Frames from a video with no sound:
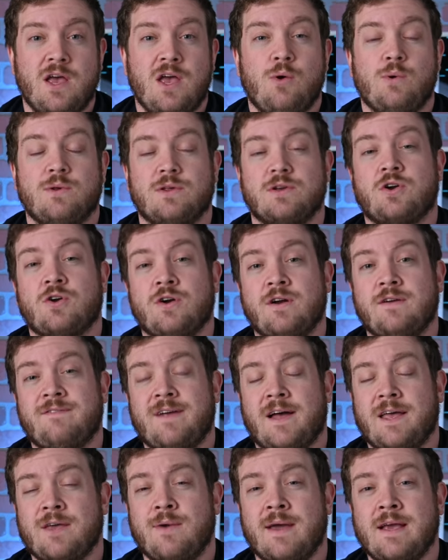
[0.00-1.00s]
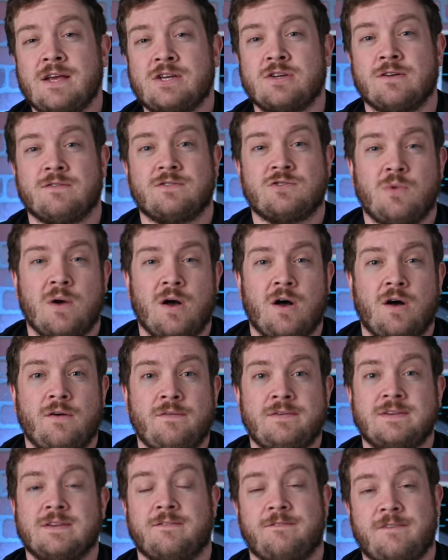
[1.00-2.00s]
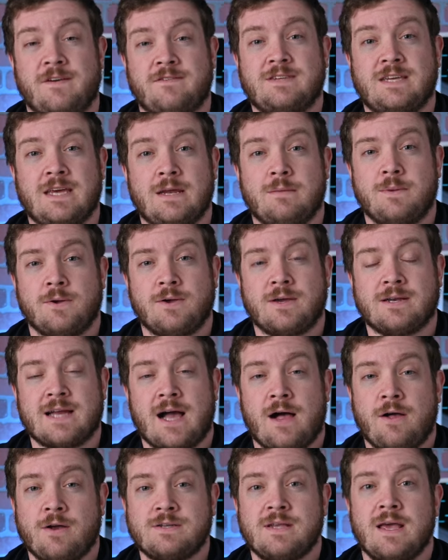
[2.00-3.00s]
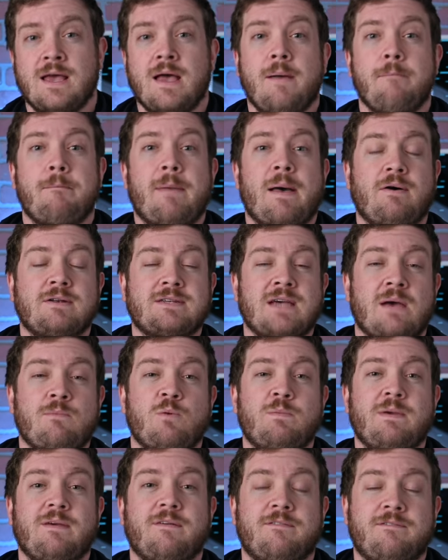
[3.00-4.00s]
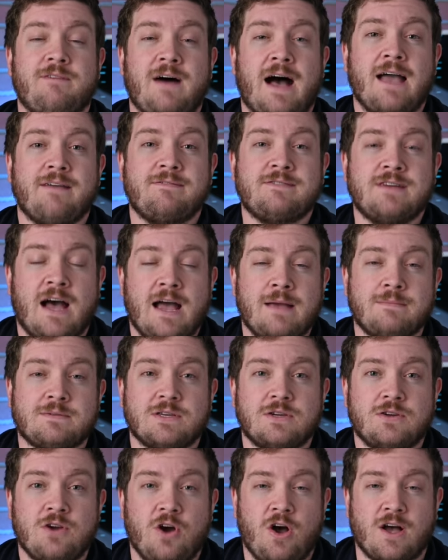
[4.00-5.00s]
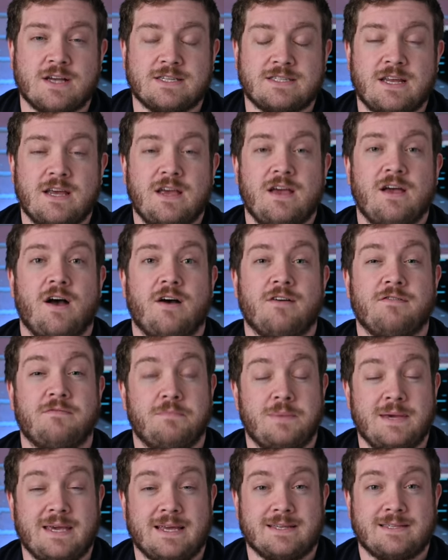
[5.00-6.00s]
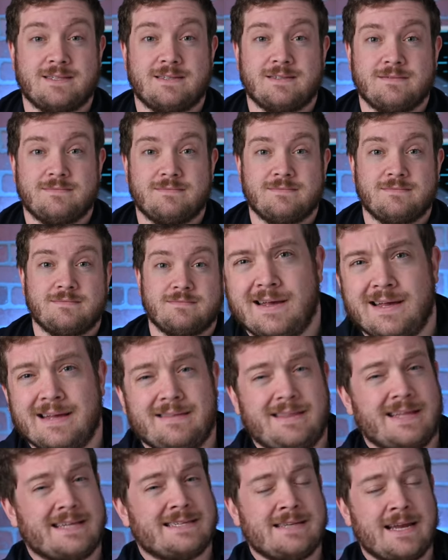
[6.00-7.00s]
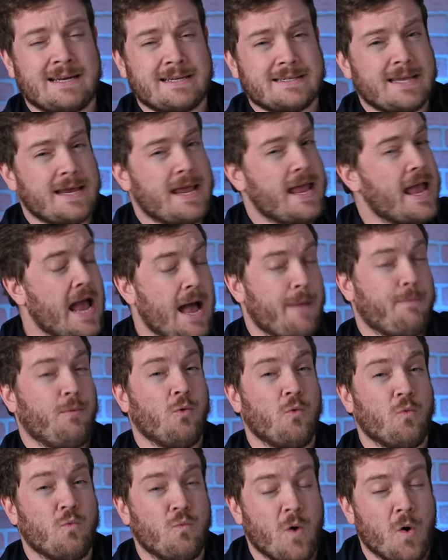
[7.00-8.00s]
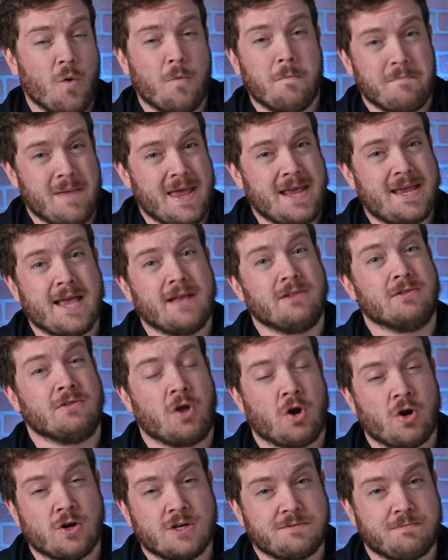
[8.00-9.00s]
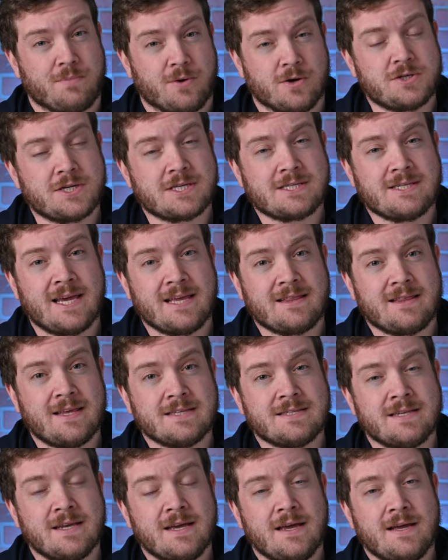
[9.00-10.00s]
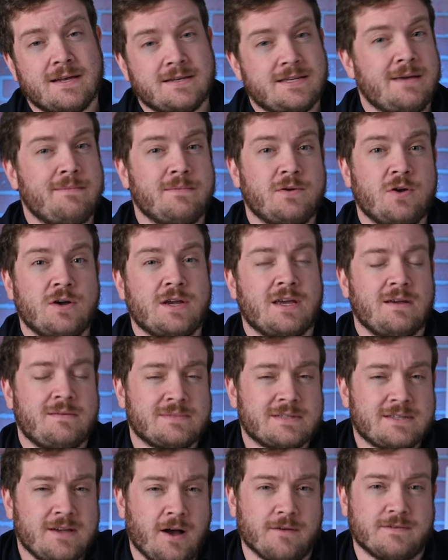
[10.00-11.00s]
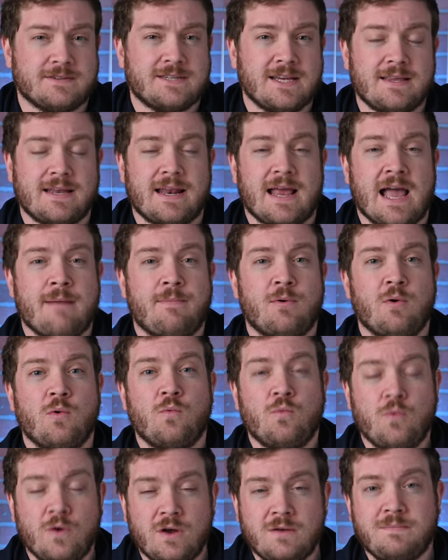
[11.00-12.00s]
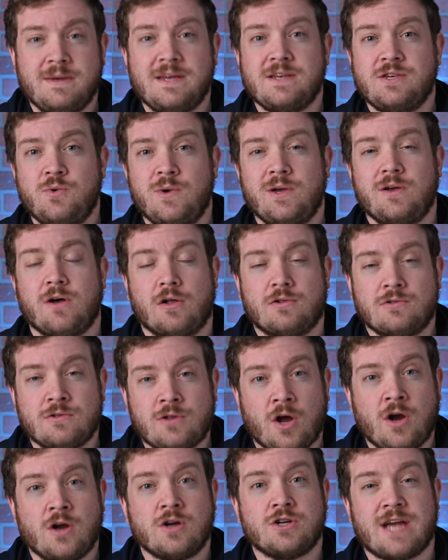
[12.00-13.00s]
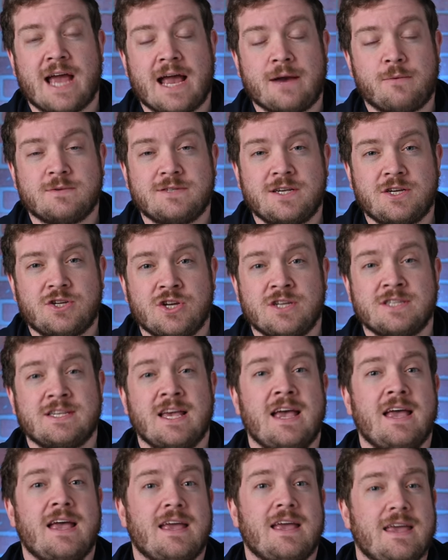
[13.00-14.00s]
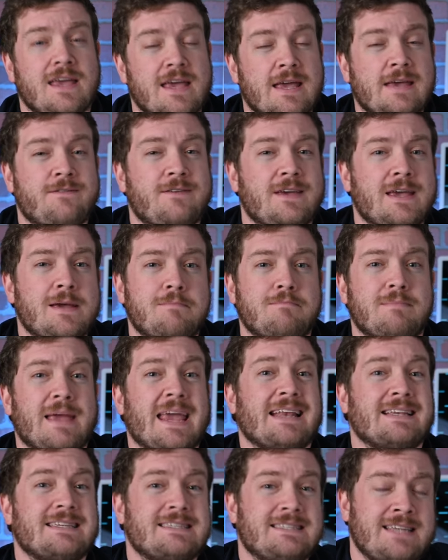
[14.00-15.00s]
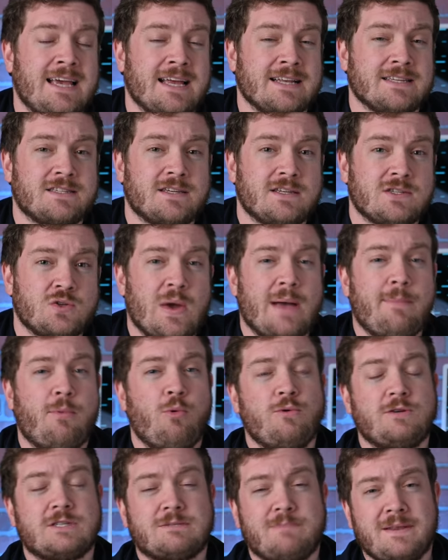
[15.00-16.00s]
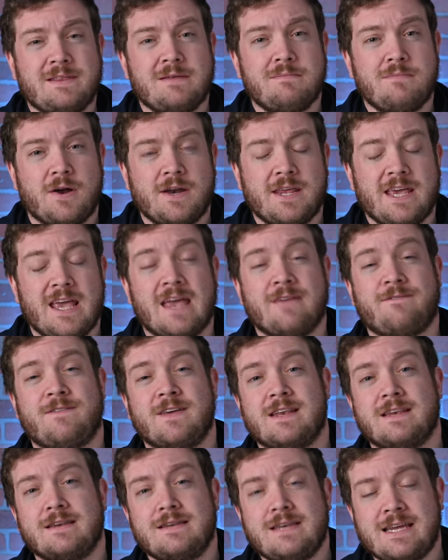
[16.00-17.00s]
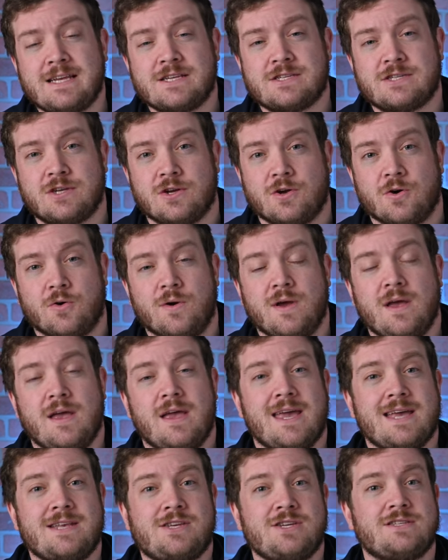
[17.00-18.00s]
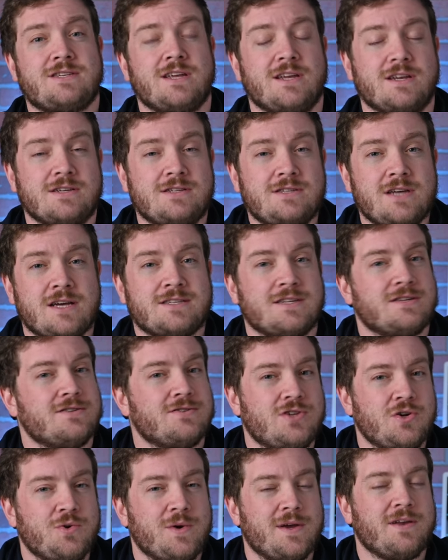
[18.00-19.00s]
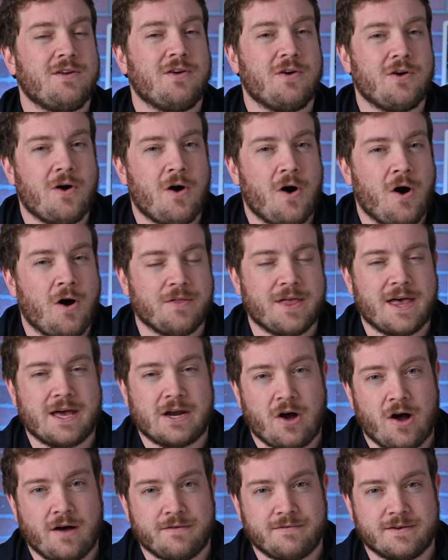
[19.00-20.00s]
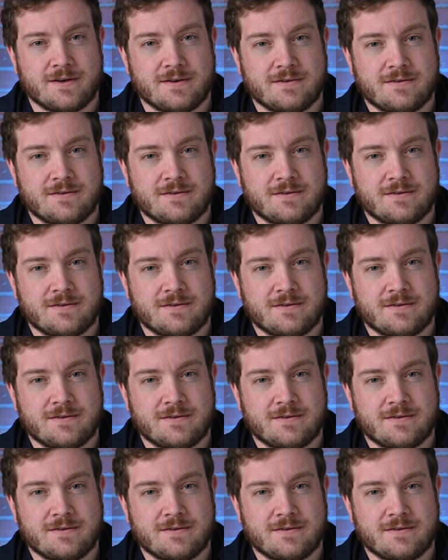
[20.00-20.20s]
With a current valuation of 12 to $15 billion, Peloton would be five times the cost of Beats. That's not to say Apple won't make a large purchase like this. Tim Cook himself said that Apple would be doing large acquisitions if it made sense. So Apple will spend the money if it needs to. It just doesn't do it all that often.